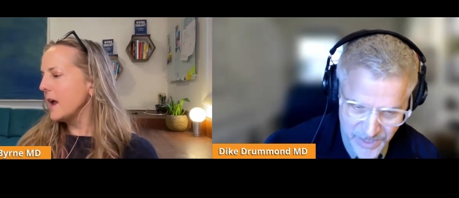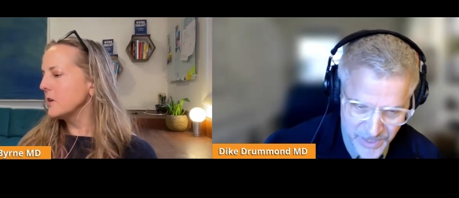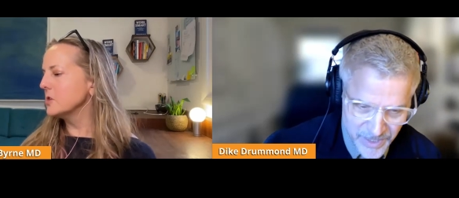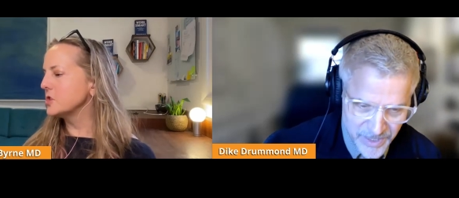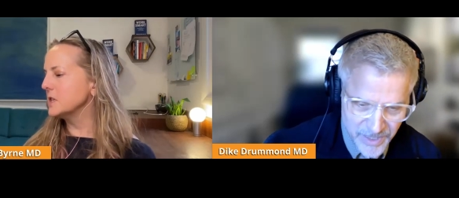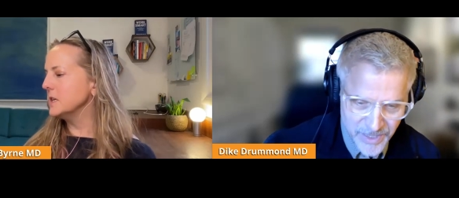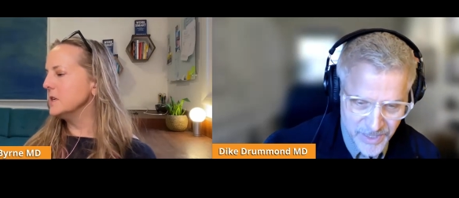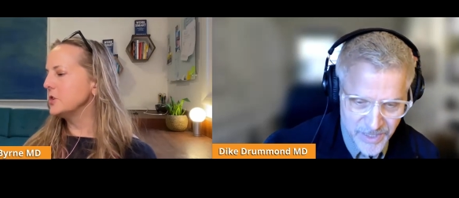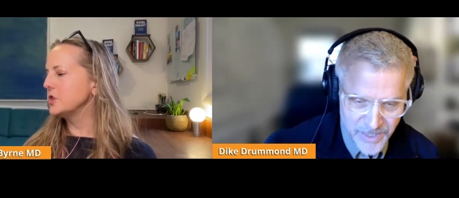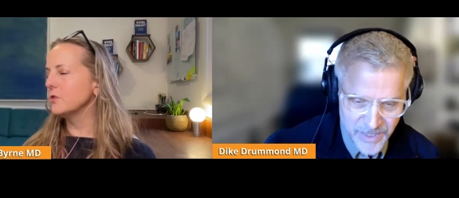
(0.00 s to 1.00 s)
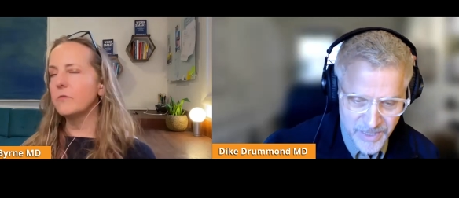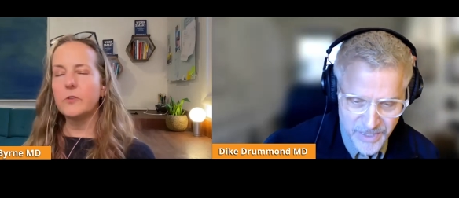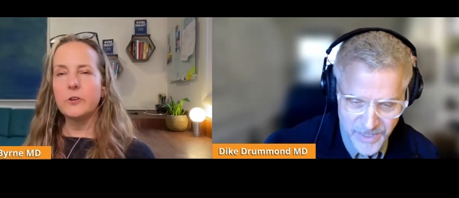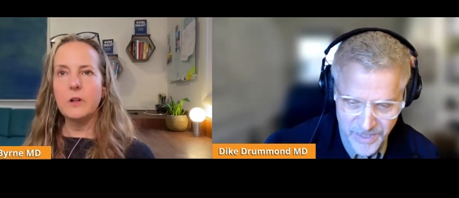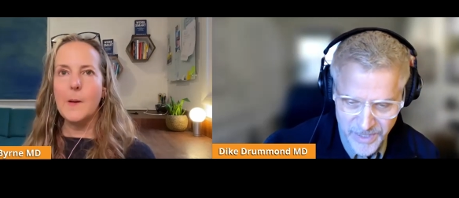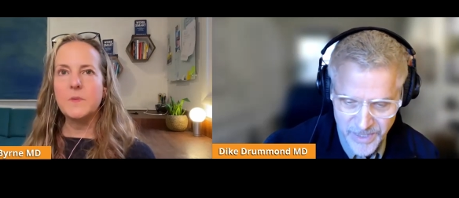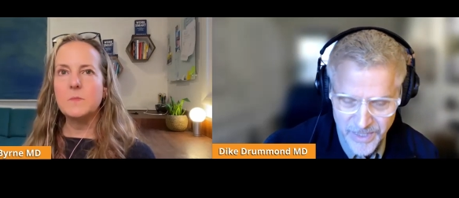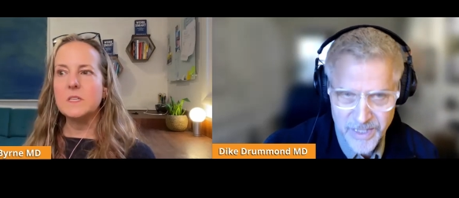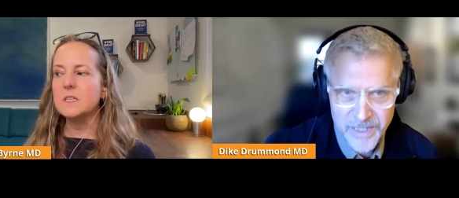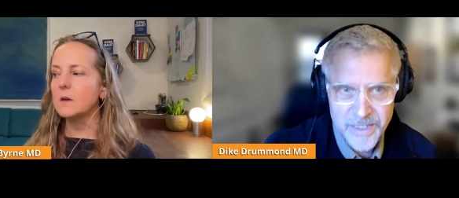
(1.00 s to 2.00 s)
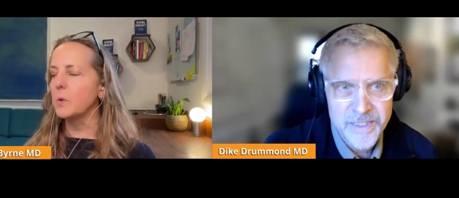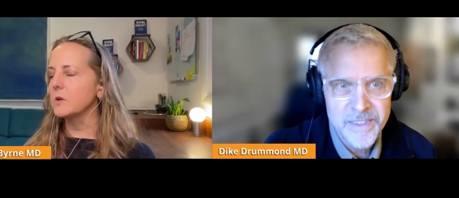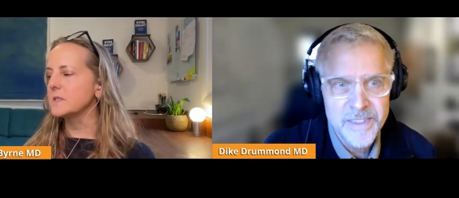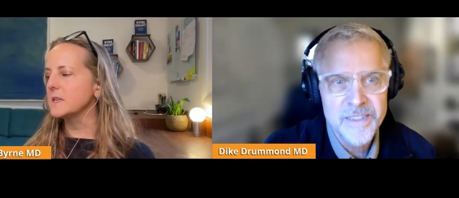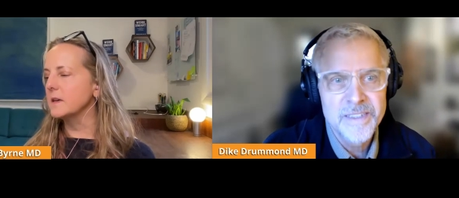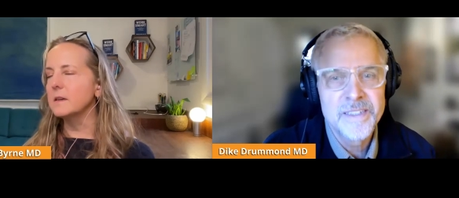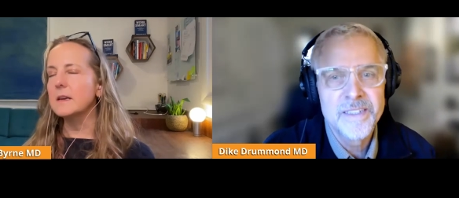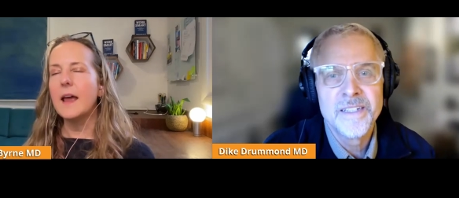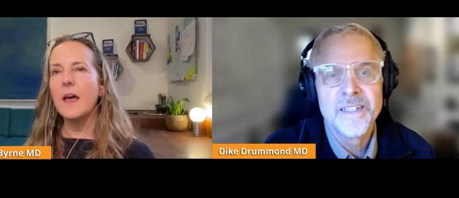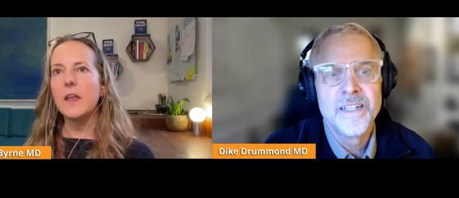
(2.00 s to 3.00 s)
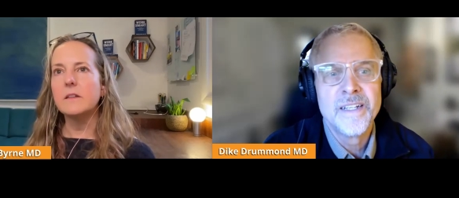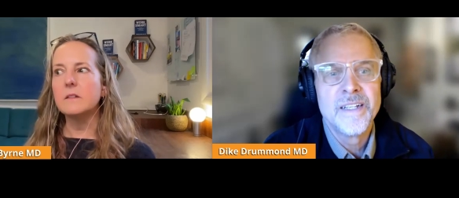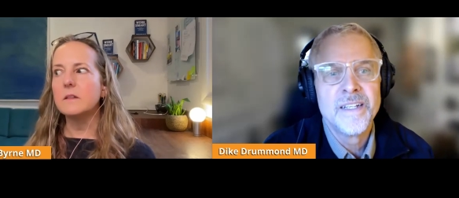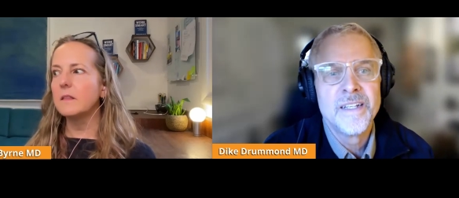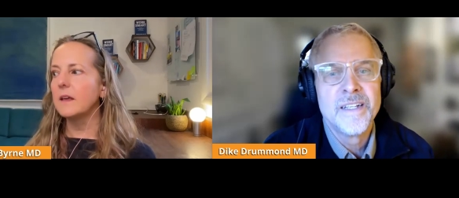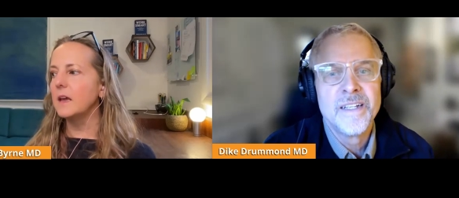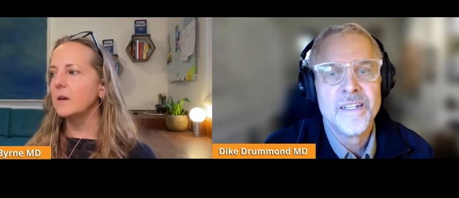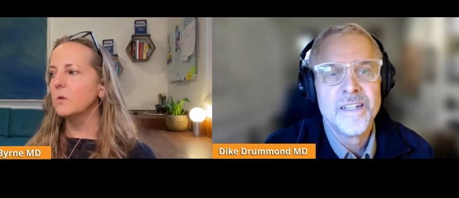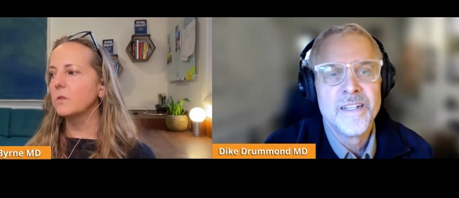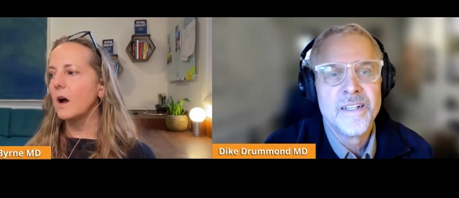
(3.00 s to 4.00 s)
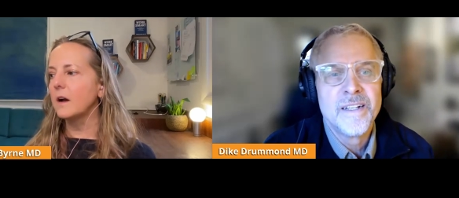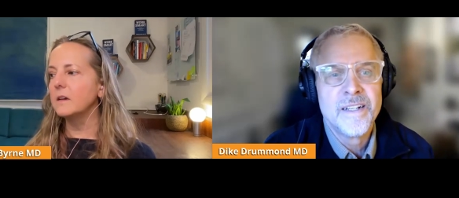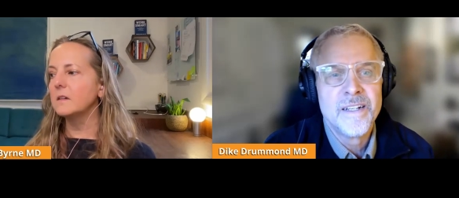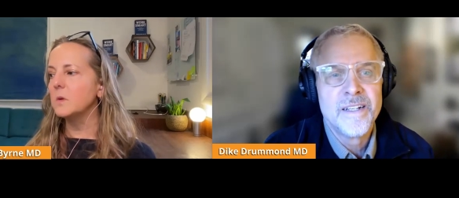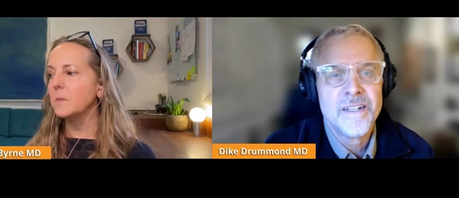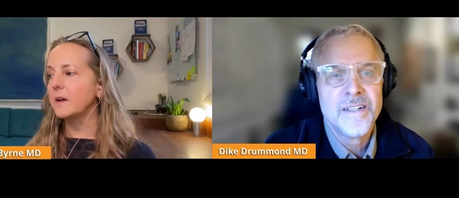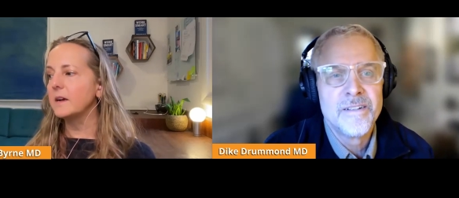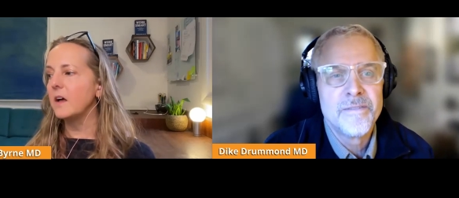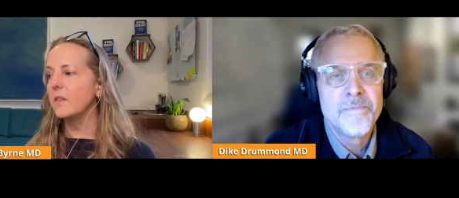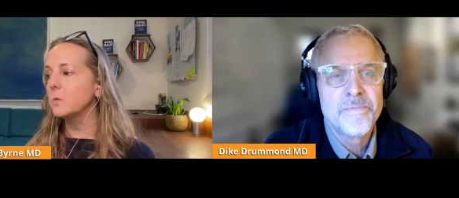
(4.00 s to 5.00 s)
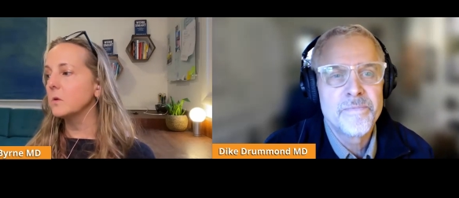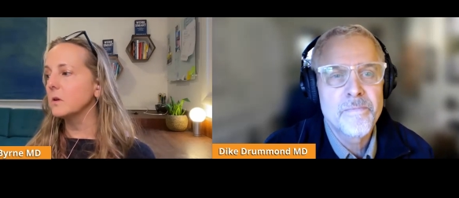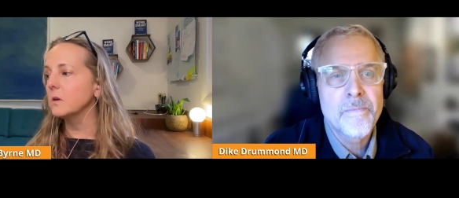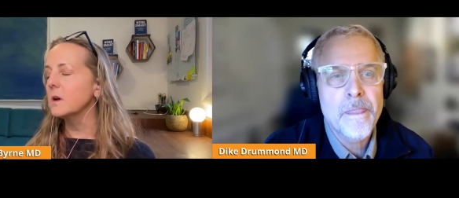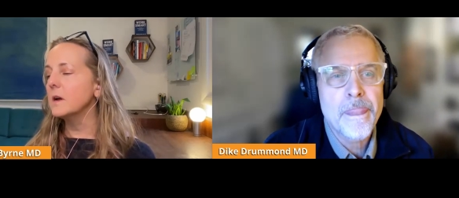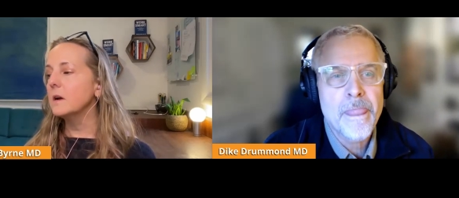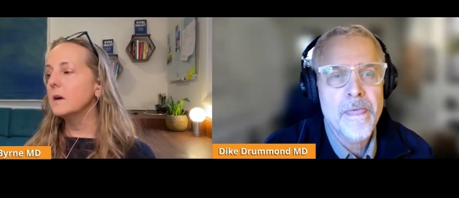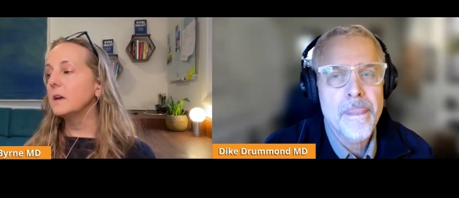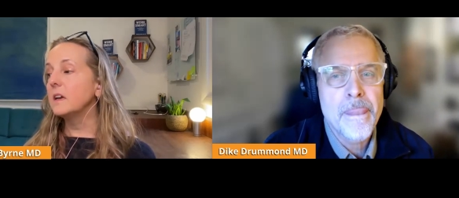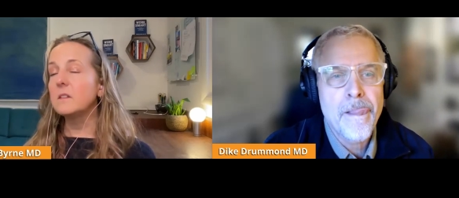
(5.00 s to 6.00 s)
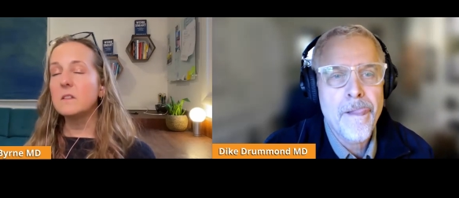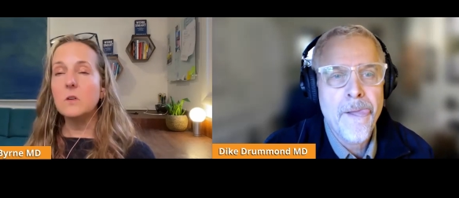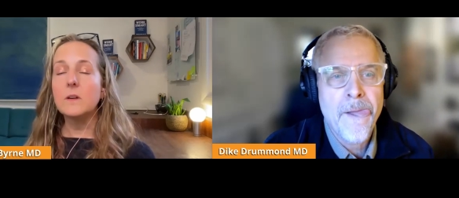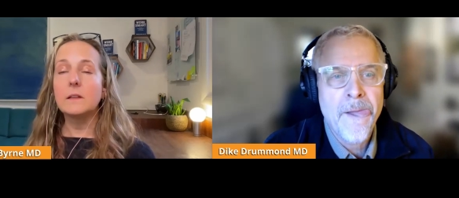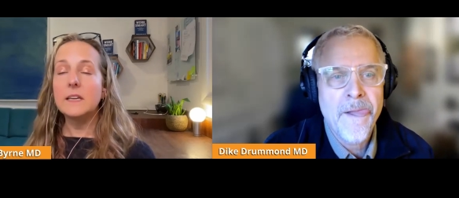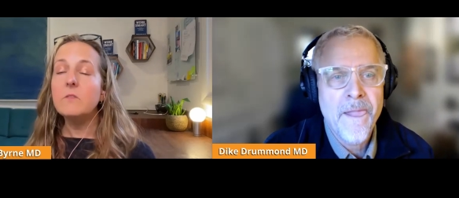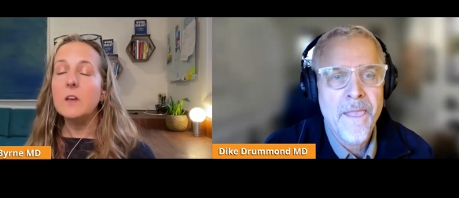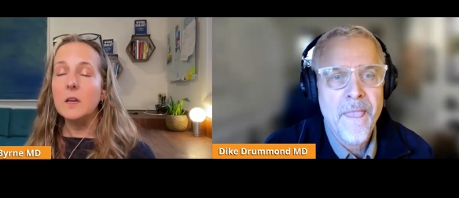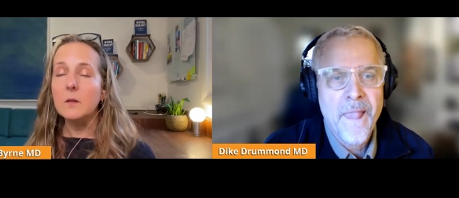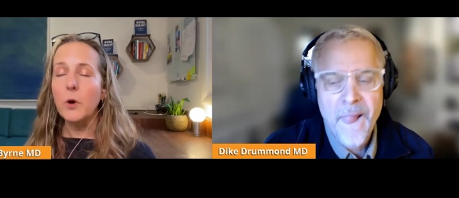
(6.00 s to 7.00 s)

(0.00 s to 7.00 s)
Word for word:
Speaker 1: energy, cheerful, optimistic person. And they were talking to me about how they were considering leaving